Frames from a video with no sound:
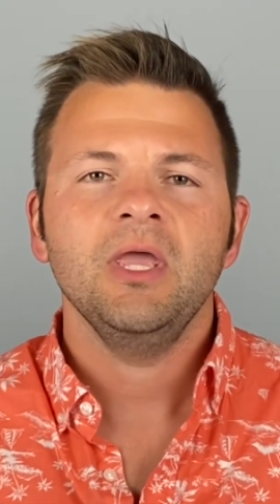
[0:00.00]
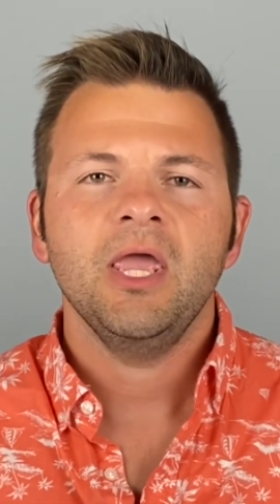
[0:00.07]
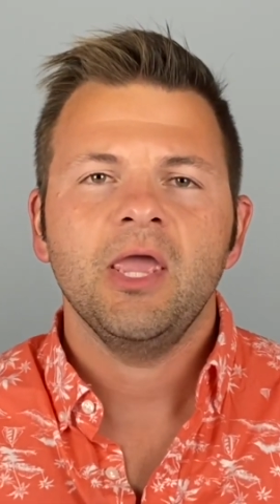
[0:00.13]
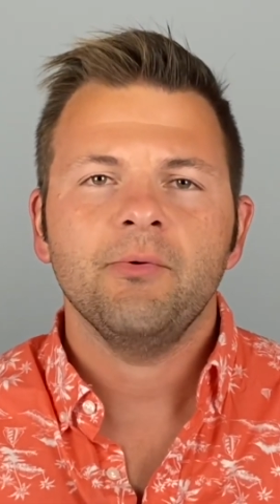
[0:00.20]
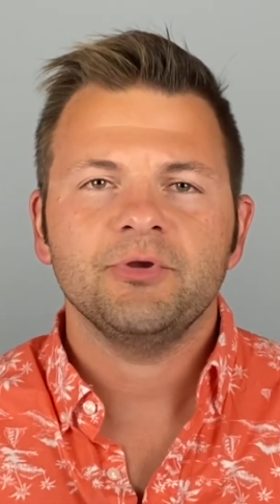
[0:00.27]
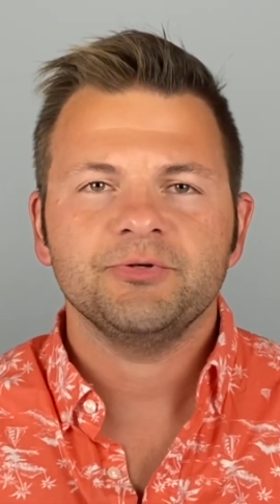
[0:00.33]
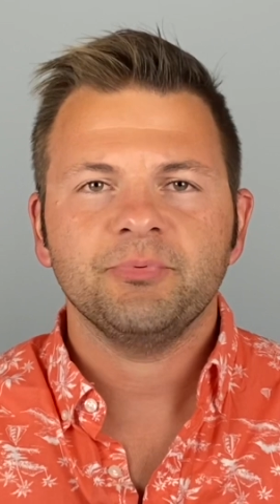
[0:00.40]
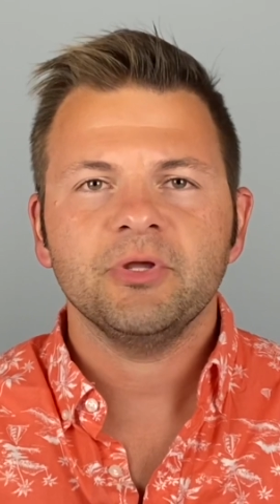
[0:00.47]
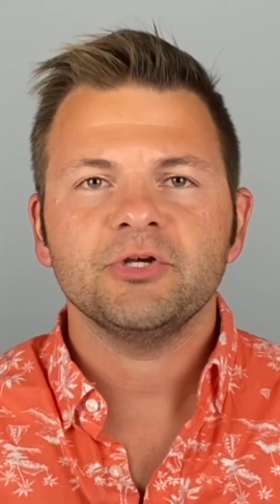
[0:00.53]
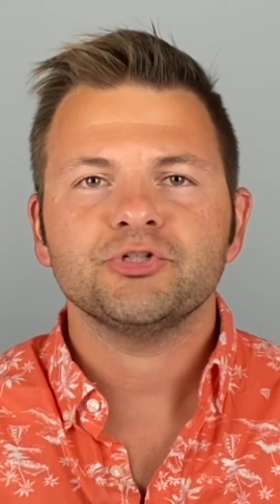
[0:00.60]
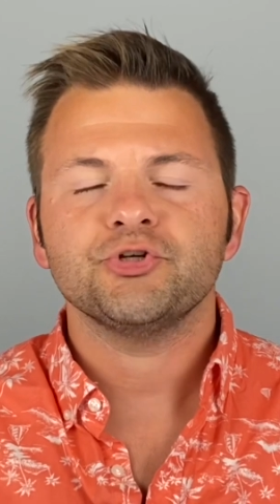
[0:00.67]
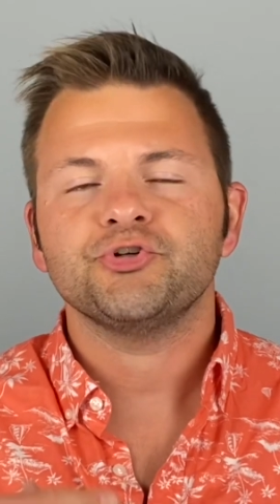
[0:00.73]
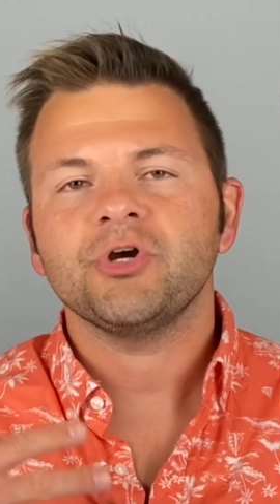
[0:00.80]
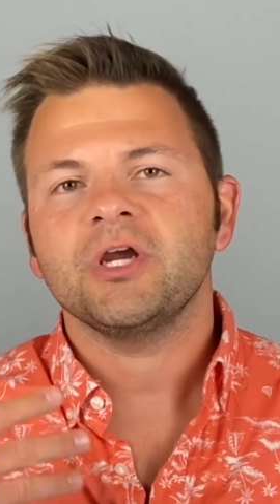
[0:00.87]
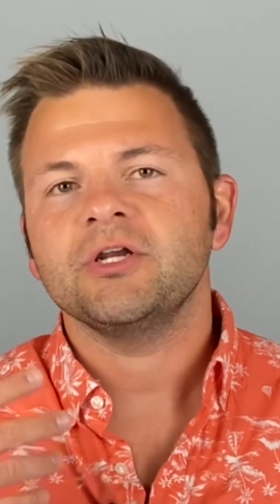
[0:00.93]
in which players are
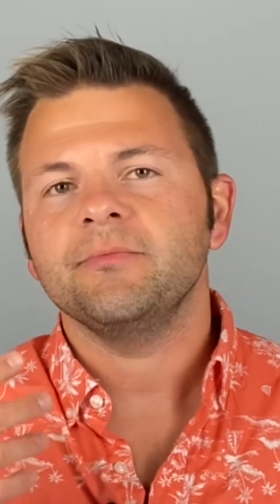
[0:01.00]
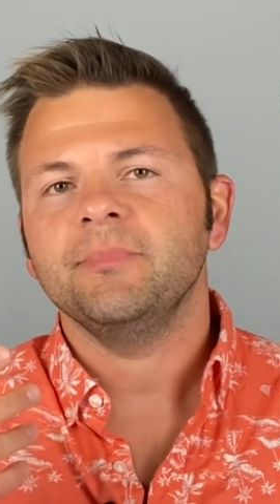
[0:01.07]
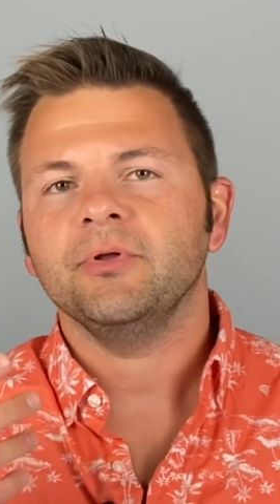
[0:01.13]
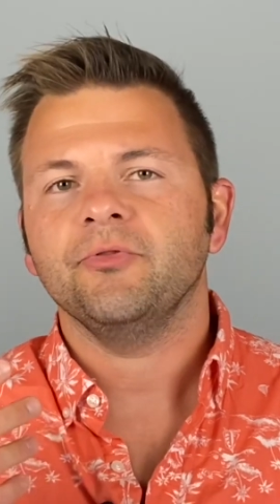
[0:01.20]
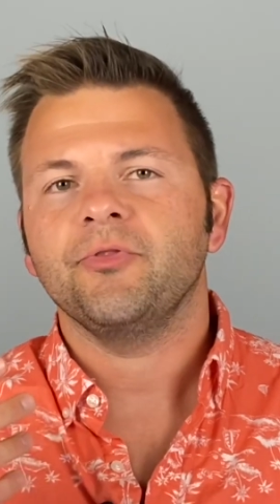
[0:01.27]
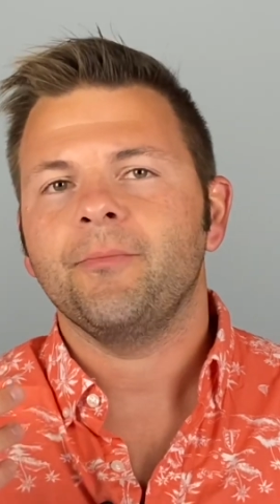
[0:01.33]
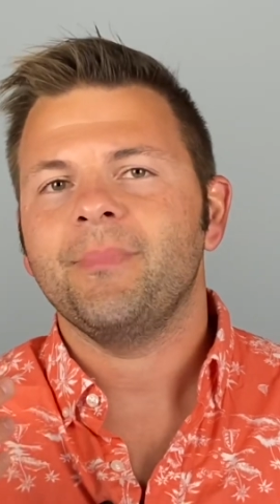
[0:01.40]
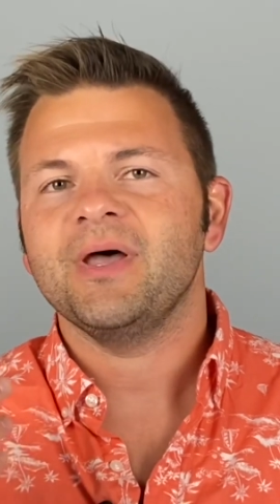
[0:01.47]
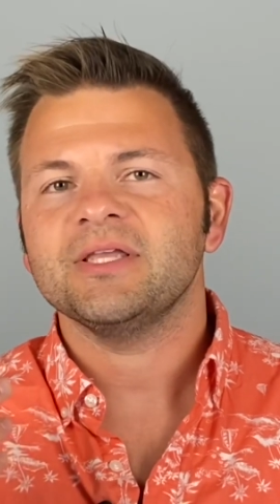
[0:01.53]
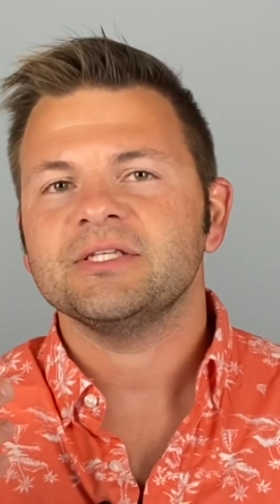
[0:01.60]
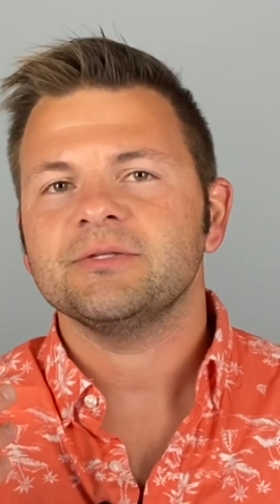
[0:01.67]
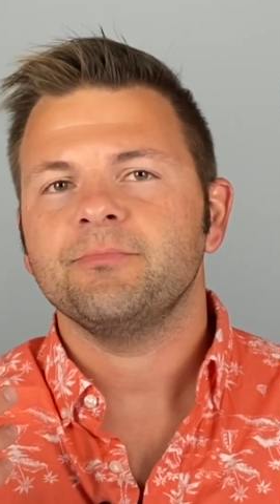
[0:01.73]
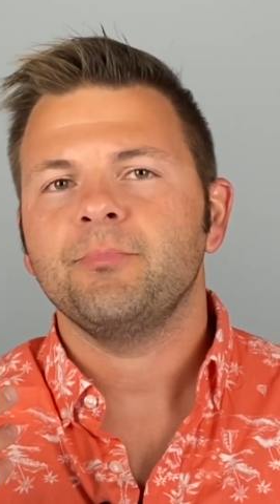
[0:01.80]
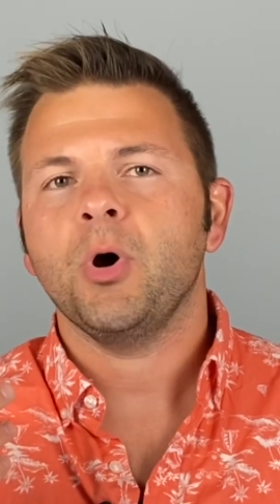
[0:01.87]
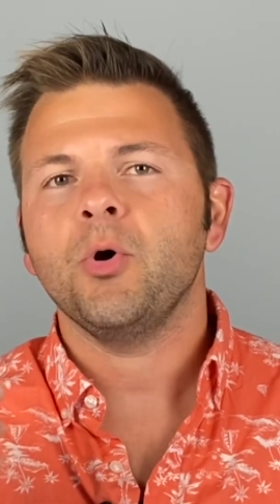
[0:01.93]
trying to build the
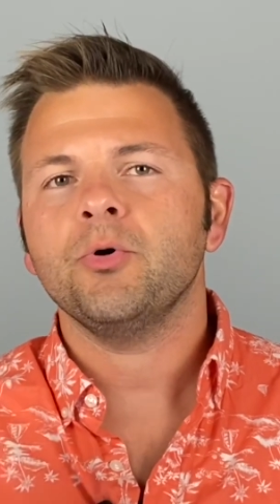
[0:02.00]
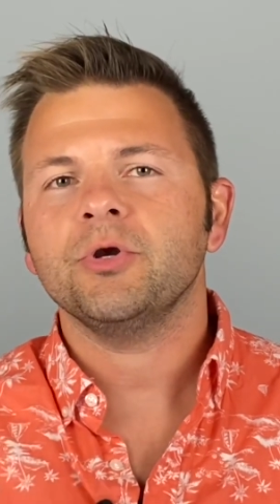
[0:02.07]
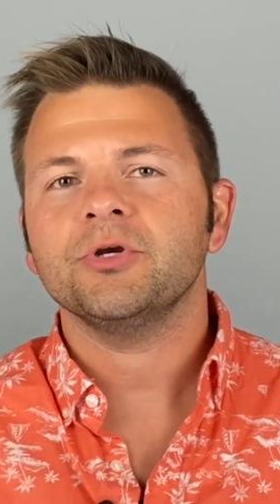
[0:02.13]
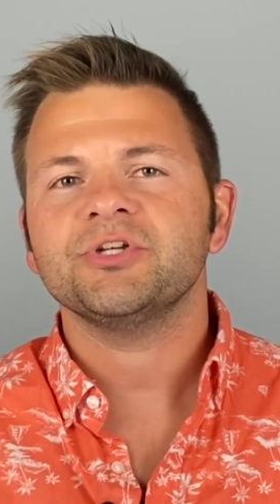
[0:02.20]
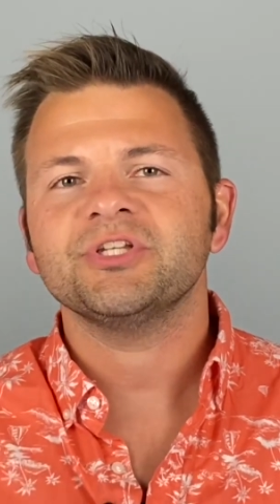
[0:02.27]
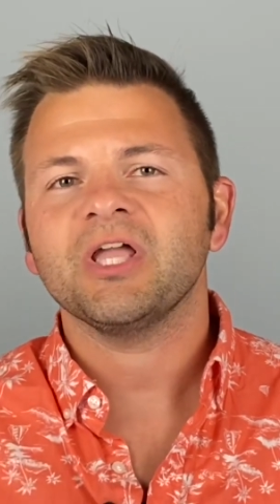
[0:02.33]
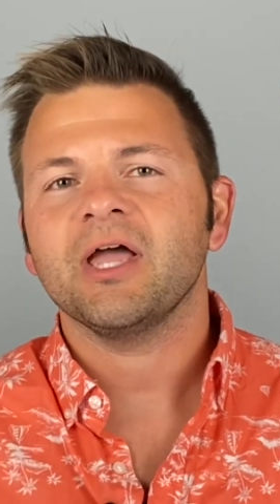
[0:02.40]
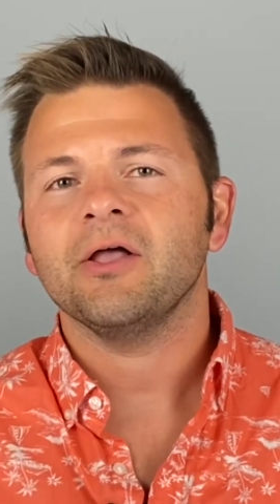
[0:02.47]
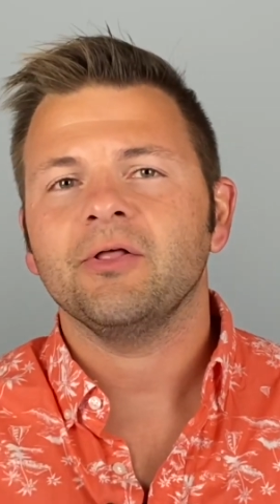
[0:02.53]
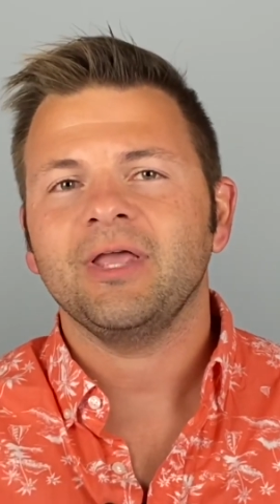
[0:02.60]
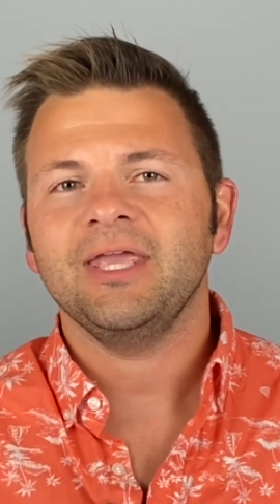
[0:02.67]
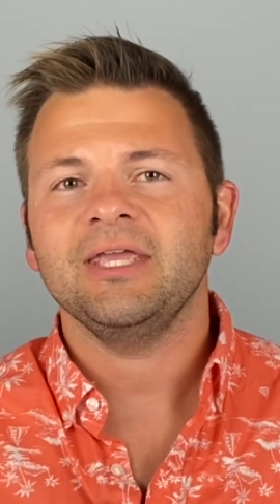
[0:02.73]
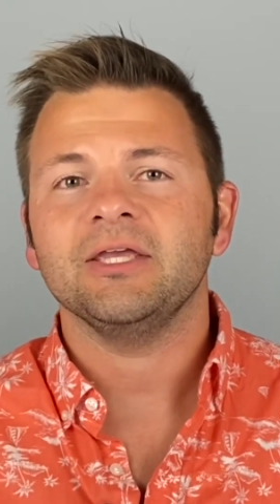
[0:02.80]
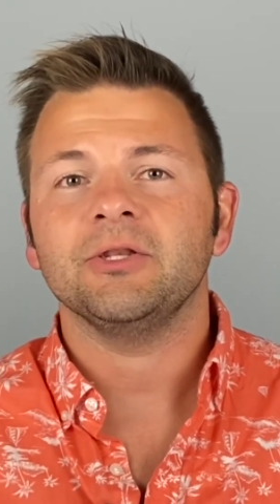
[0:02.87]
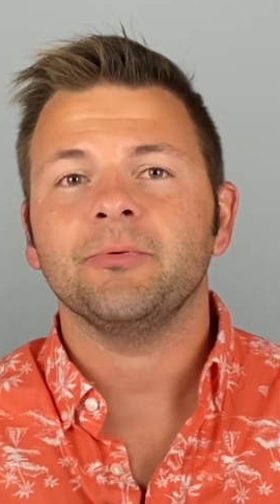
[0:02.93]
best poker style
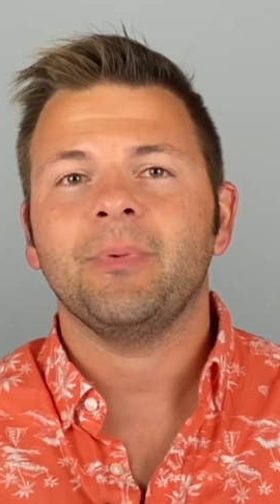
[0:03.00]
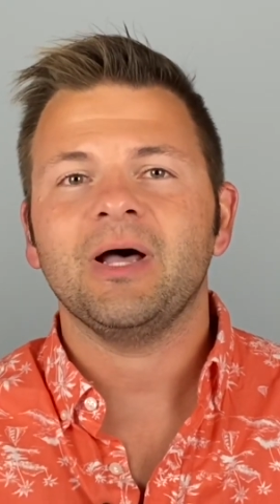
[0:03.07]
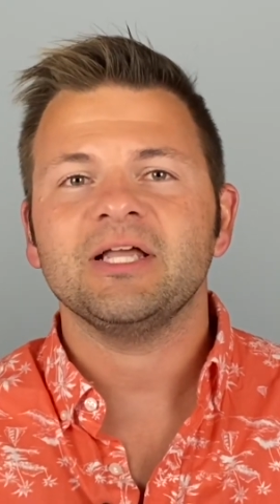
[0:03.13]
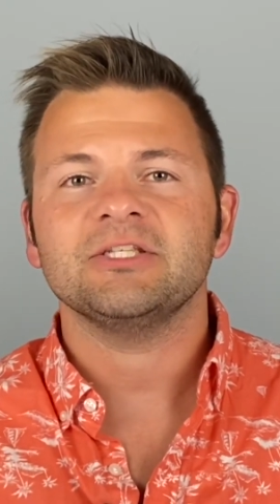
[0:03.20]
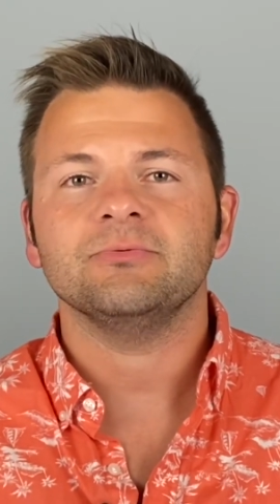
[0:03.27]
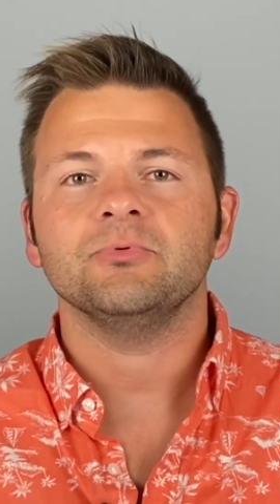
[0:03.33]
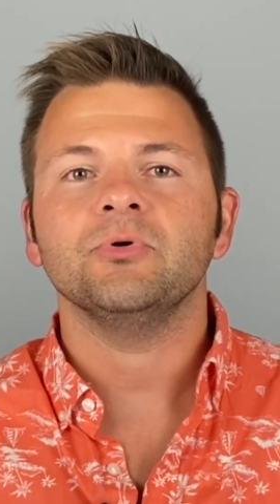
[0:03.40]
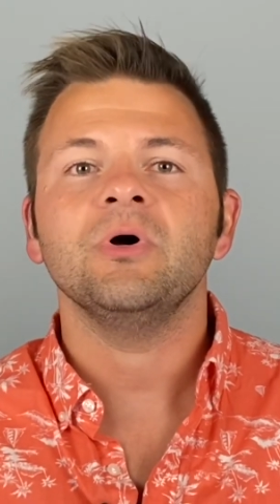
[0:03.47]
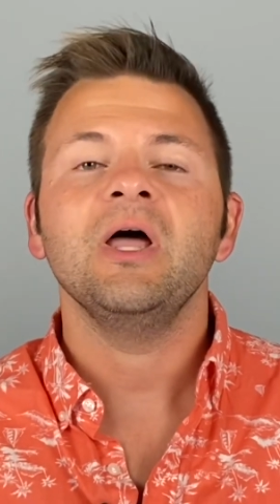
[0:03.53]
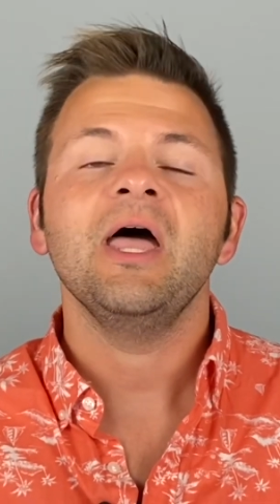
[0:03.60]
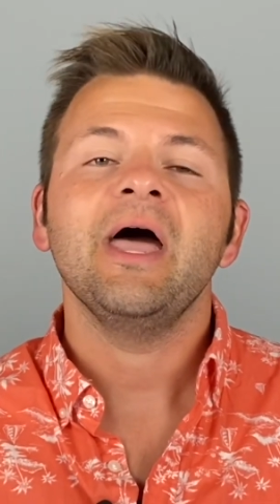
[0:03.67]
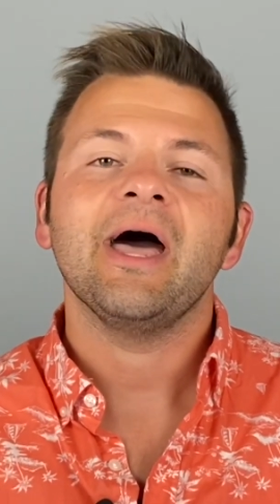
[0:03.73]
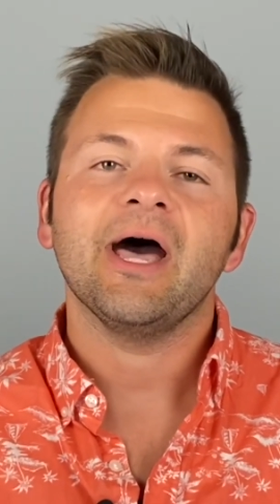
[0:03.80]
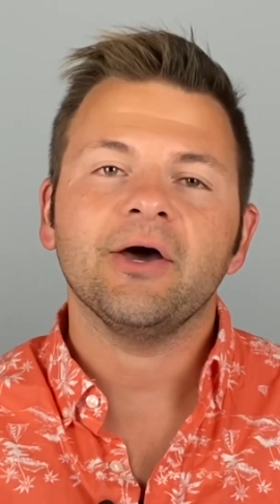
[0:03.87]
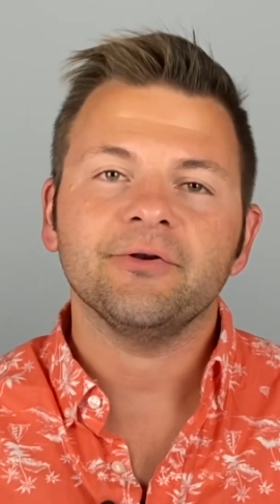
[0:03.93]
hand possible
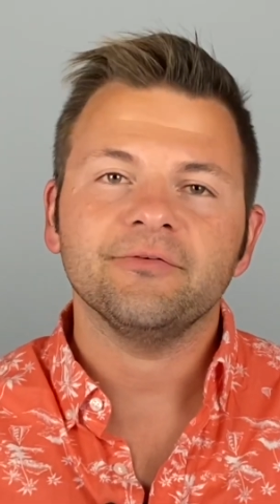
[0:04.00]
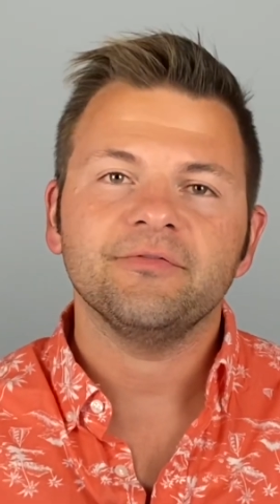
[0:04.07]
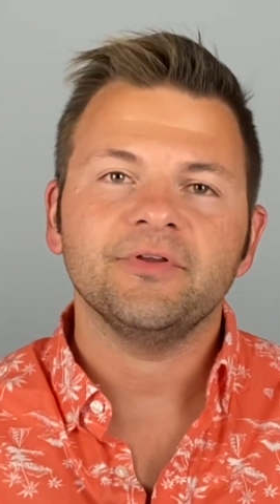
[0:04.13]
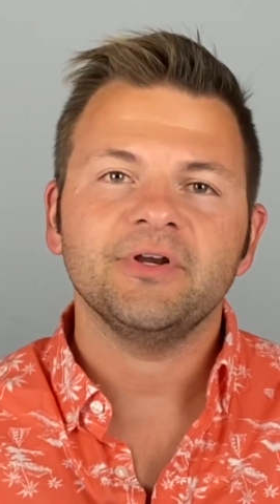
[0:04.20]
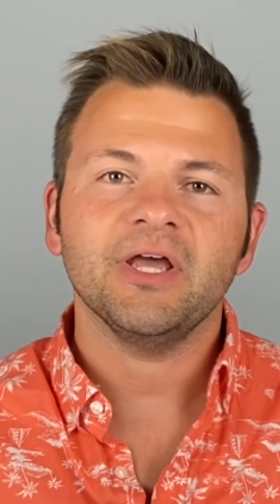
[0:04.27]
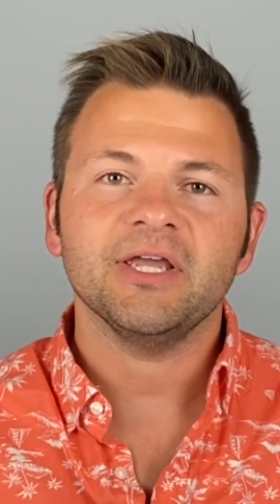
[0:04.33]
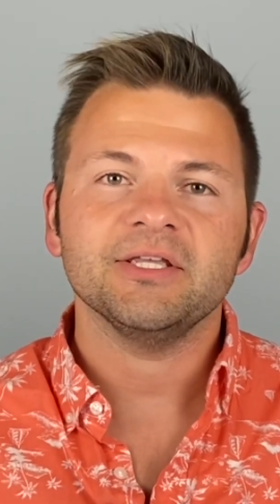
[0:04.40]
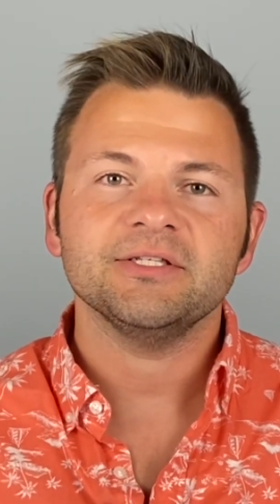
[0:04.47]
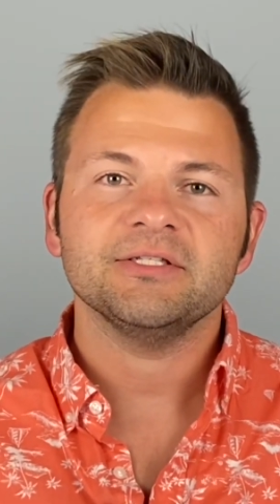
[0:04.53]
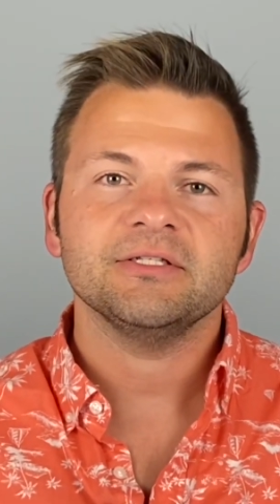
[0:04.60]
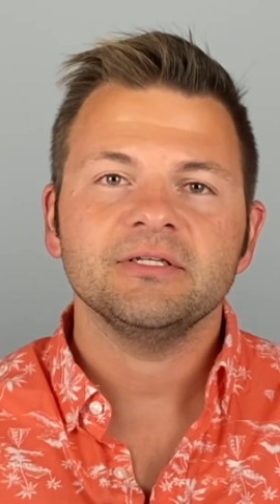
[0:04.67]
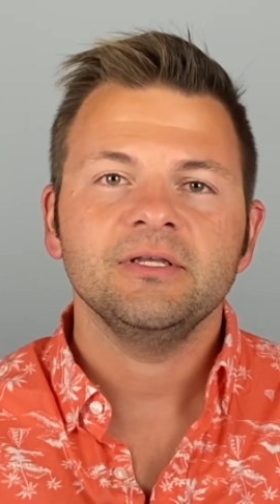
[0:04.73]
out of their dice.